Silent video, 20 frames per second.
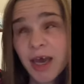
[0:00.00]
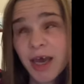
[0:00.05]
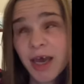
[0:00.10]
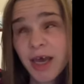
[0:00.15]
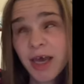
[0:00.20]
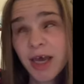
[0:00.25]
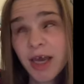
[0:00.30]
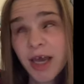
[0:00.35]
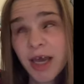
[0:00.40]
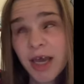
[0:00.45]

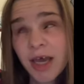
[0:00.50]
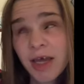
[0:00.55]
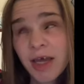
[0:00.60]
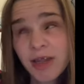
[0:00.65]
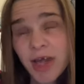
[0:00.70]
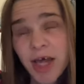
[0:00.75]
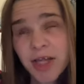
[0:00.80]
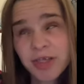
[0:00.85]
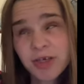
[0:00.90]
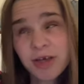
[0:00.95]
and
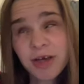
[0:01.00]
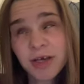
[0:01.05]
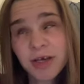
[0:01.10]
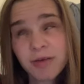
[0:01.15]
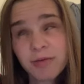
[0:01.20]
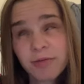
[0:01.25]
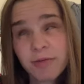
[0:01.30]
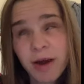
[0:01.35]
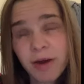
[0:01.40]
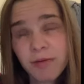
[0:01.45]
that's
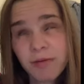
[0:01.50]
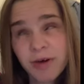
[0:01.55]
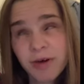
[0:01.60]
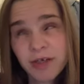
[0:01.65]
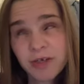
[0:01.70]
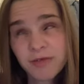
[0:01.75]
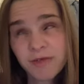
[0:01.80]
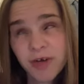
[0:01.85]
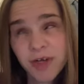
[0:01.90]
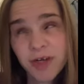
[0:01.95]
good. What
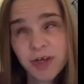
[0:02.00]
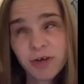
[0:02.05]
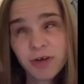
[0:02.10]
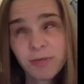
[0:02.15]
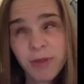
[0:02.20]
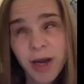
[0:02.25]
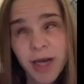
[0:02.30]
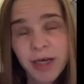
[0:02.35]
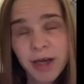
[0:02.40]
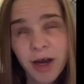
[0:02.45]
works for you
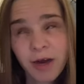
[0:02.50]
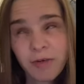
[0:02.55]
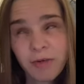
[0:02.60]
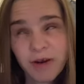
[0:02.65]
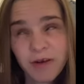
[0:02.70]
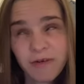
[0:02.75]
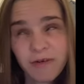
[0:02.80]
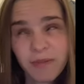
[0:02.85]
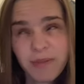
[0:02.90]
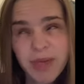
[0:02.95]
might not
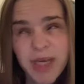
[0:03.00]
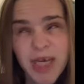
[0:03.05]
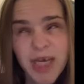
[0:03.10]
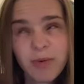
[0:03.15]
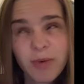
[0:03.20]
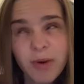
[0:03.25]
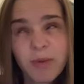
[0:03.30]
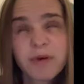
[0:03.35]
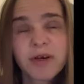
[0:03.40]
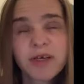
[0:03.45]
work for me.
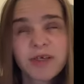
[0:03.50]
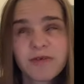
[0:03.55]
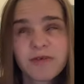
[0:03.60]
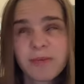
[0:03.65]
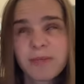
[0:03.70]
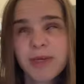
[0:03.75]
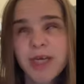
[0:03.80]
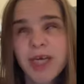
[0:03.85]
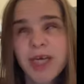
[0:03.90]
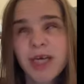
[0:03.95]
What works for
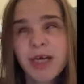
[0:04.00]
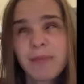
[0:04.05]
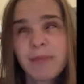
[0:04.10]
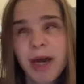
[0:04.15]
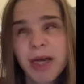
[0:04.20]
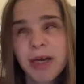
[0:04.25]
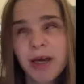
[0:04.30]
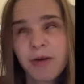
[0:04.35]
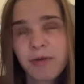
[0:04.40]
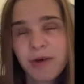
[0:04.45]
me
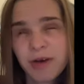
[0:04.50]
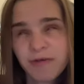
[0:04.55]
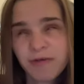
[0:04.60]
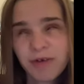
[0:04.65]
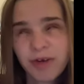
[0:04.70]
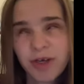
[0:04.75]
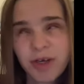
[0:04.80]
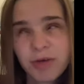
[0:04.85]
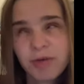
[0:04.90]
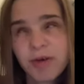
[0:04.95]
might not work for
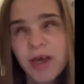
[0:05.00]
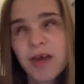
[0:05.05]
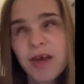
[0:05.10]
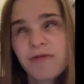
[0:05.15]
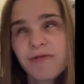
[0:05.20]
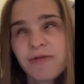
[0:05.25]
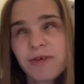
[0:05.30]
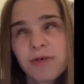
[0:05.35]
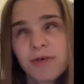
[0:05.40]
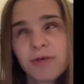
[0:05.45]
you.
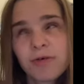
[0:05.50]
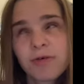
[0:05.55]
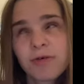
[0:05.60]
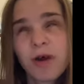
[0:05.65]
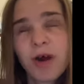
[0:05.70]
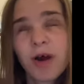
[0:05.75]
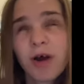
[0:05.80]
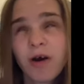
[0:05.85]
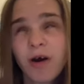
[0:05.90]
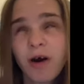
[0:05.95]
If you
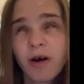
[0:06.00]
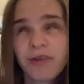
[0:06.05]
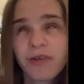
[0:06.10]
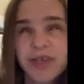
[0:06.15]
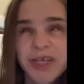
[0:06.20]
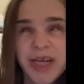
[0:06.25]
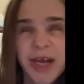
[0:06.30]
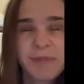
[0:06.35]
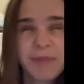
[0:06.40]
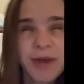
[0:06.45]
are the
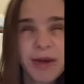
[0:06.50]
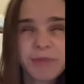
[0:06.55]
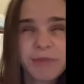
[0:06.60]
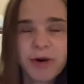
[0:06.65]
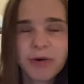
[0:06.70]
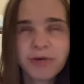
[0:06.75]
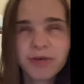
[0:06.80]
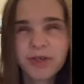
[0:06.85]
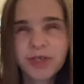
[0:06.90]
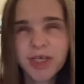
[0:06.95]
type that
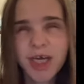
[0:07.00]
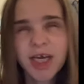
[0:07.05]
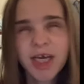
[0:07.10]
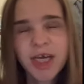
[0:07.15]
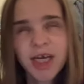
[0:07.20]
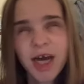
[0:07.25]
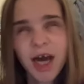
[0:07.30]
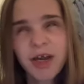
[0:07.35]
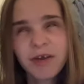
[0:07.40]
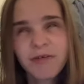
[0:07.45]
posts any
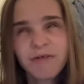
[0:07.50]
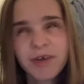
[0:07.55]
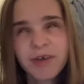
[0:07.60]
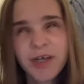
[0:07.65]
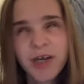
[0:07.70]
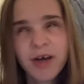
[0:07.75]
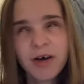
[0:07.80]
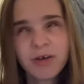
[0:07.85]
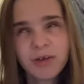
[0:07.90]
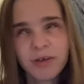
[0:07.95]
kind of
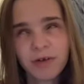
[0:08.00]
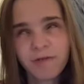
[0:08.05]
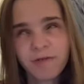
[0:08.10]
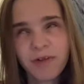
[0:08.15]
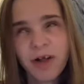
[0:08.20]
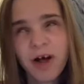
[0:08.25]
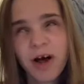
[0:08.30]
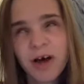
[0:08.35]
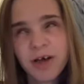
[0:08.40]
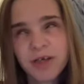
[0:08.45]
videos or
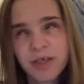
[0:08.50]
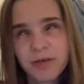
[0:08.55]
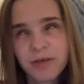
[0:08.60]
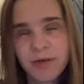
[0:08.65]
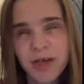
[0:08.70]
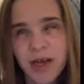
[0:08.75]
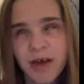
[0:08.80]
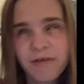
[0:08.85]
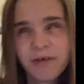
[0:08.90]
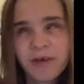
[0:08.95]
vlogs or
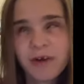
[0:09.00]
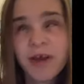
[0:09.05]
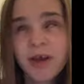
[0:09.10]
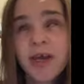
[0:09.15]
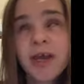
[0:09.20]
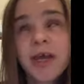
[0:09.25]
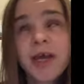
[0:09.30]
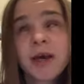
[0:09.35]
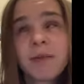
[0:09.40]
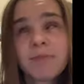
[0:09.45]
whatever,
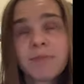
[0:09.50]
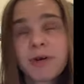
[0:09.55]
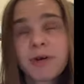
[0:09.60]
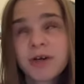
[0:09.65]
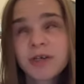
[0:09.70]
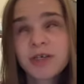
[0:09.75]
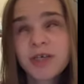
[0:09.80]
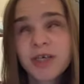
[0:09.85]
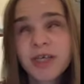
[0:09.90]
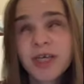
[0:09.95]

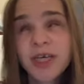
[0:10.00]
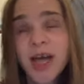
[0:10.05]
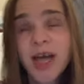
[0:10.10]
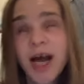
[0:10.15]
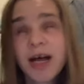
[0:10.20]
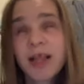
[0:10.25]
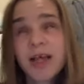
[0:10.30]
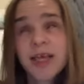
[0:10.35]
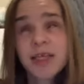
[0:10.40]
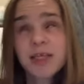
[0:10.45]
personally, I
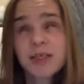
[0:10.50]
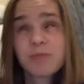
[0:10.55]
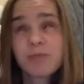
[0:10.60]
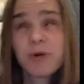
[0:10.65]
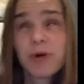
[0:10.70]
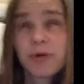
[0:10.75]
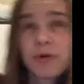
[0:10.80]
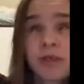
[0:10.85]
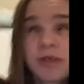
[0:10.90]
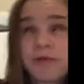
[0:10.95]
like to
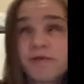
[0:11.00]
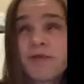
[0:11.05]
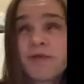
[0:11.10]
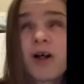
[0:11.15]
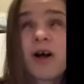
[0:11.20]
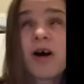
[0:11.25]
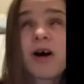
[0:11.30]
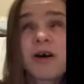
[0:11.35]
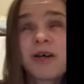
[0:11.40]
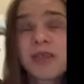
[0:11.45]
post
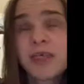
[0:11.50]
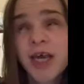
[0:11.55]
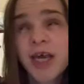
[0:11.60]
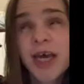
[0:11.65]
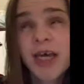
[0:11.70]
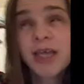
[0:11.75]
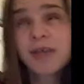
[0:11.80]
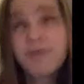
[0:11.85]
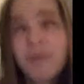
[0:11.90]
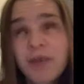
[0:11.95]
vlogs
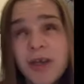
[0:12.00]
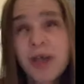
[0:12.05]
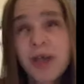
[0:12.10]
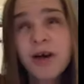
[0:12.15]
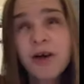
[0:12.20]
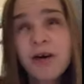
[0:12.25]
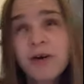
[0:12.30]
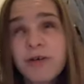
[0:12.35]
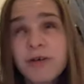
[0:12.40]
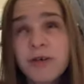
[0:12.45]
and
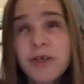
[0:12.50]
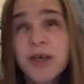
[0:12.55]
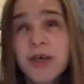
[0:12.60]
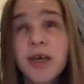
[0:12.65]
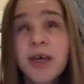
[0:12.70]
videos